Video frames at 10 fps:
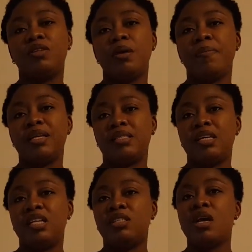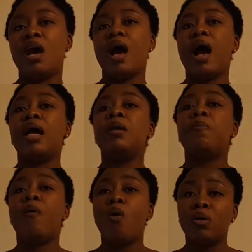the message are
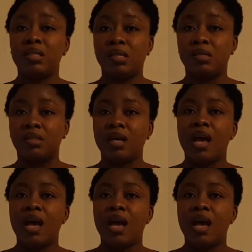important,